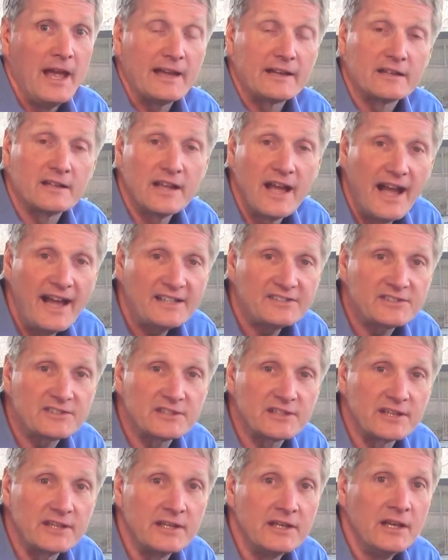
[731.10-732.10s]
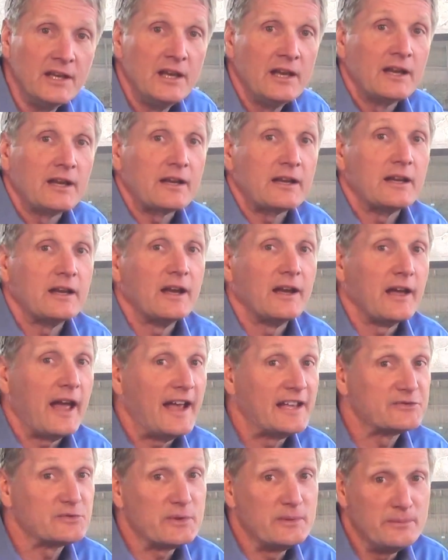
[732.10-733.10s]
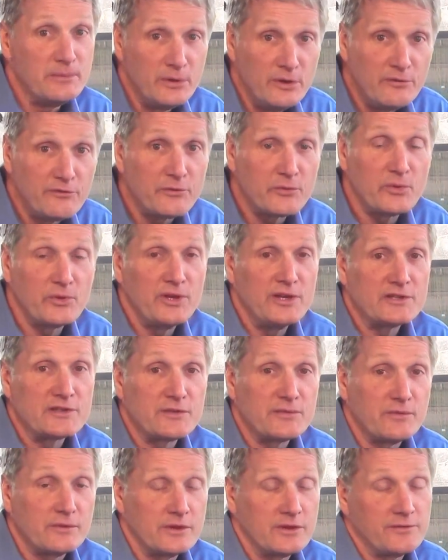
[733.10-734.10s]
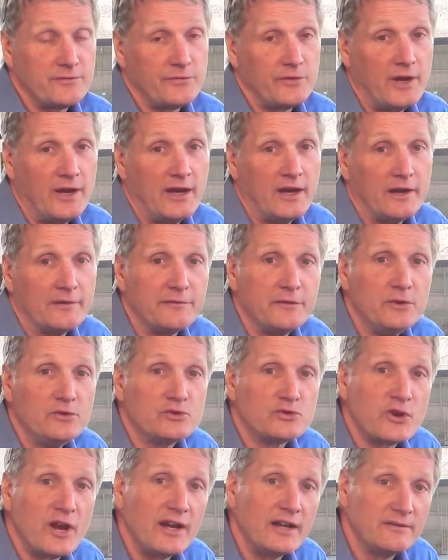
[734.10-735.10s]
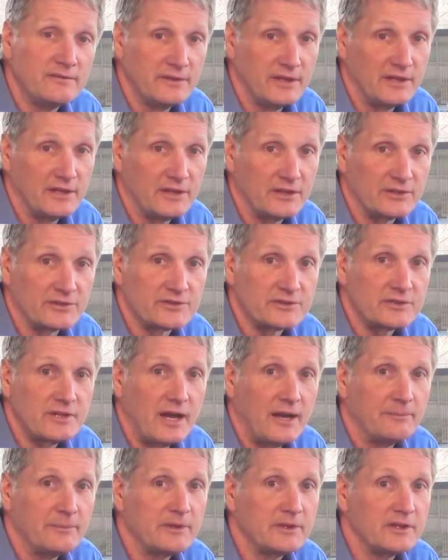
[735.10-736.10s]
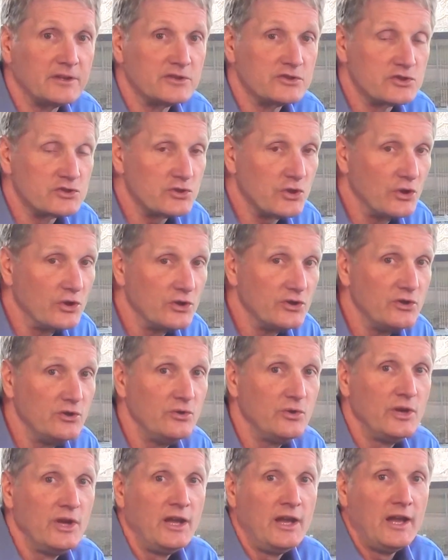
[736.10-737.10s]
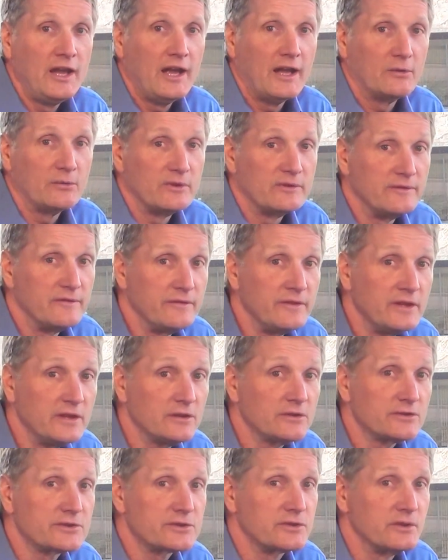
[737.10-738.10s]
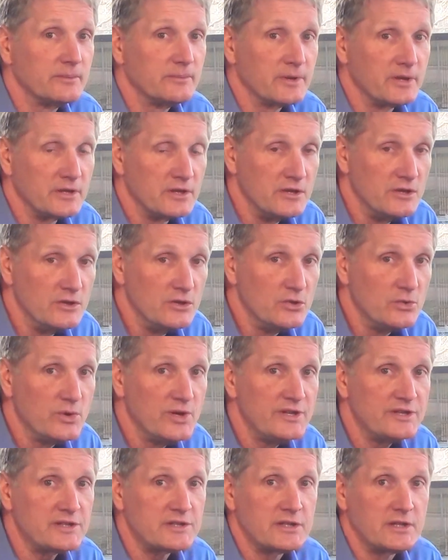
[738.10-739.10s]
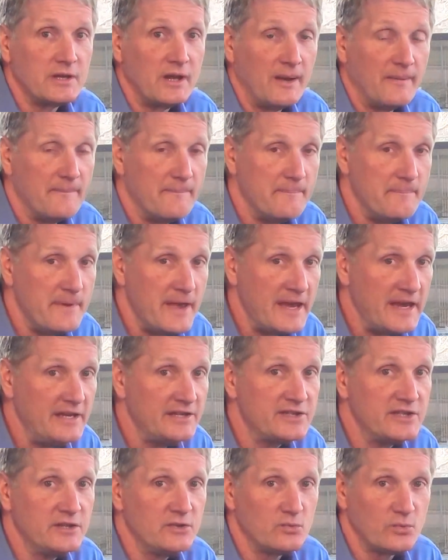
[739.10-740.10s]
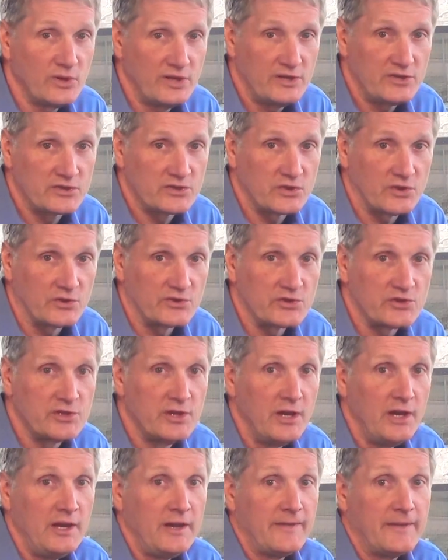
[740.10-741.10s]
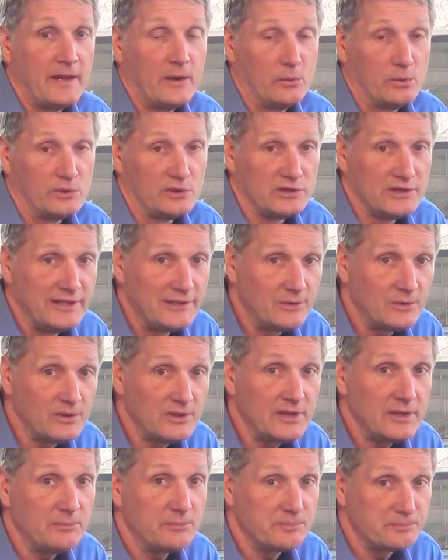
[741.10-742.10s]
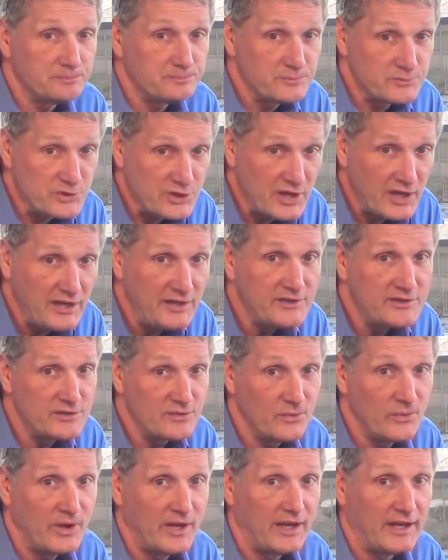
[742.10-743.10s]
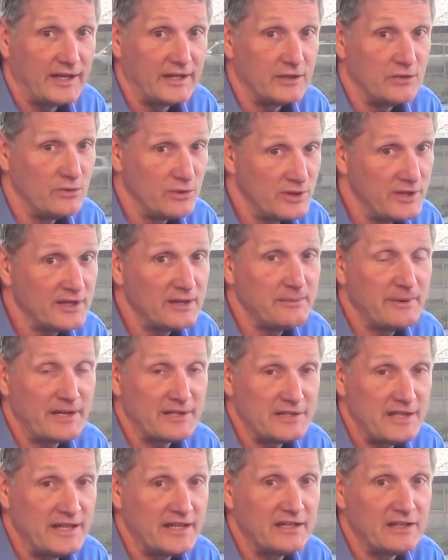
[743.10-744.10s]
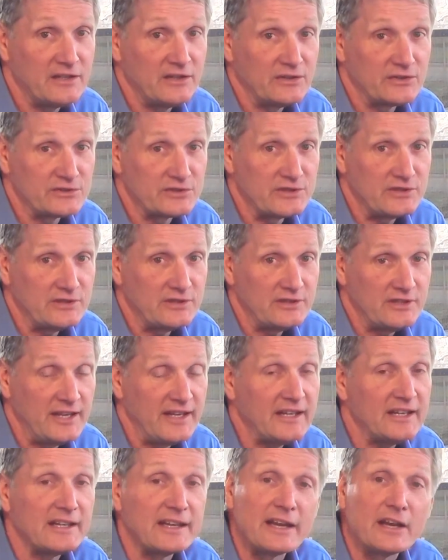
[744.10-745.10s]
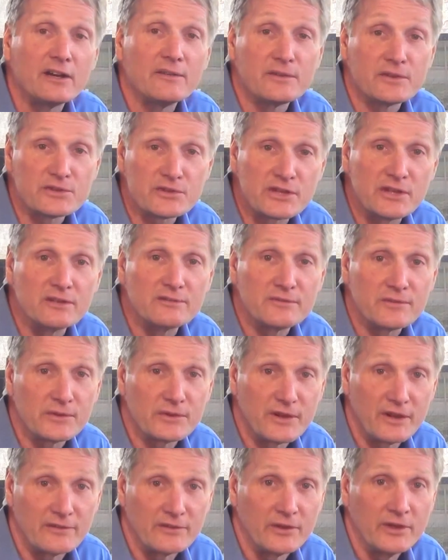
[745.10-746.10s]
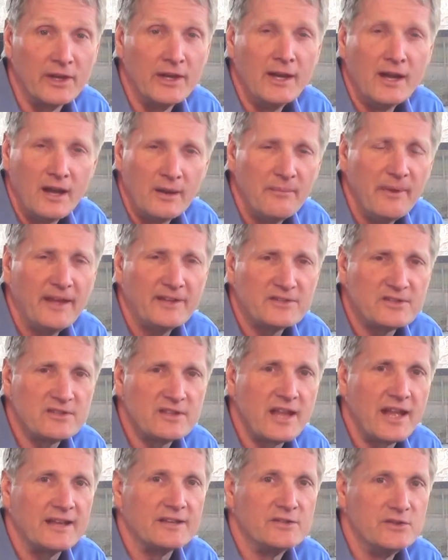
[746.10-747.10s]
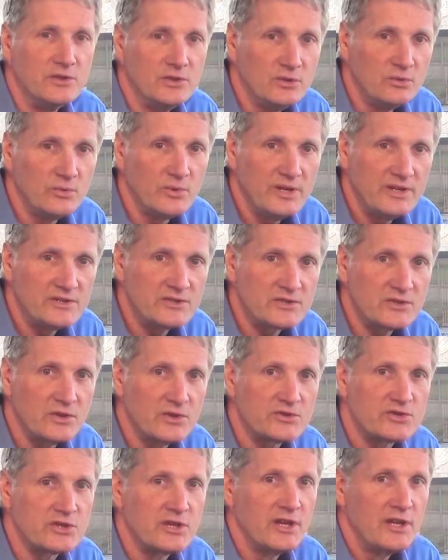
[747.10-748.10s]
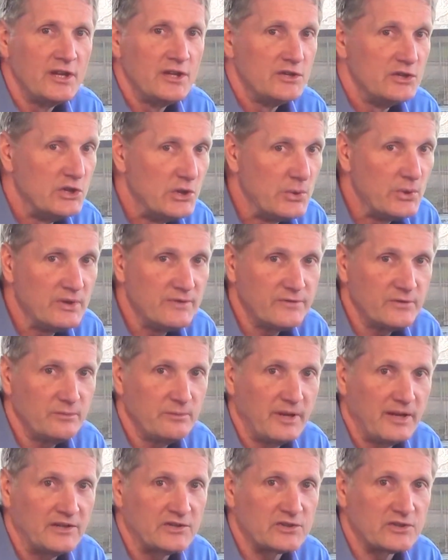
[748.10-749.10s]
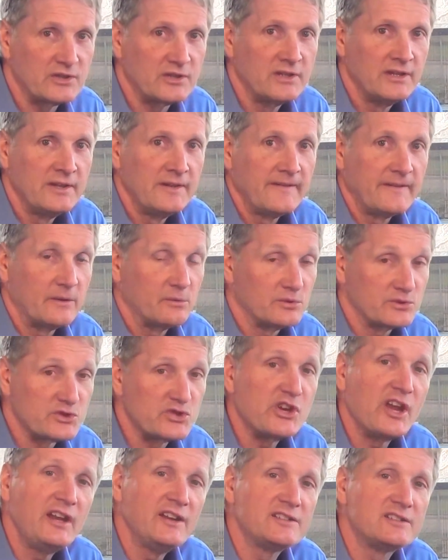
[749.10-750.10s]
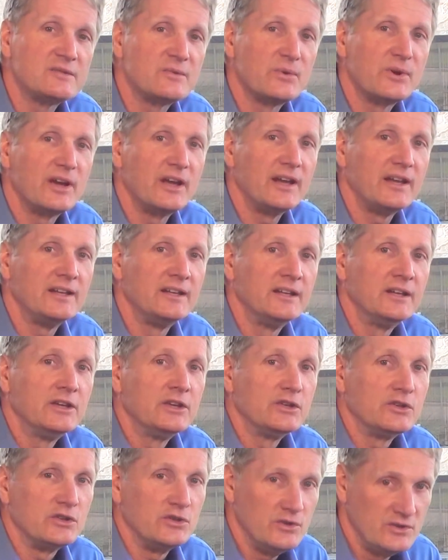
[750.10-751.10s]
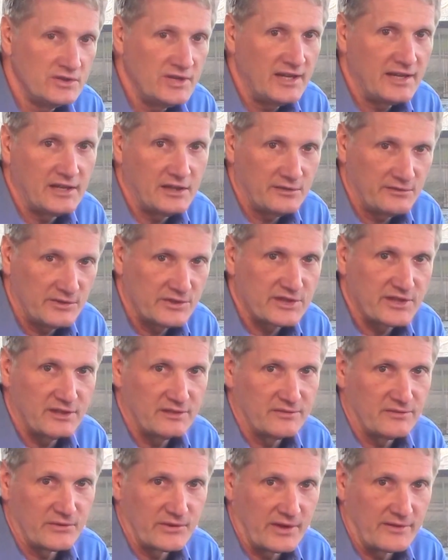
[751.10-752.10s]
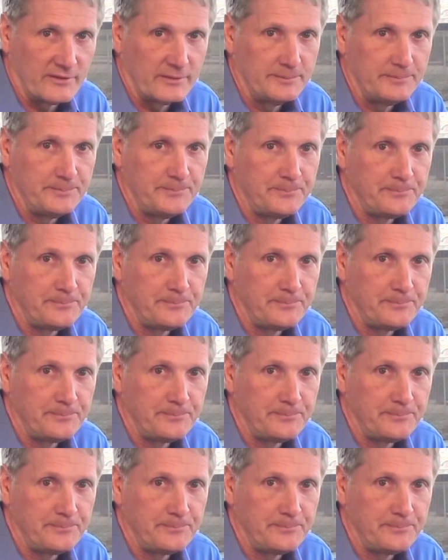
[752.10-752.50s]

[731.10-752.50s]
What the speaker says: And lastly, as we move through these few training videos, I'm going to show you and reveal some of the newest amazing research that will literally change the way you think about taking care of your skin forever. Imagine that. New research, new information that will change the way you take care of your skin forever.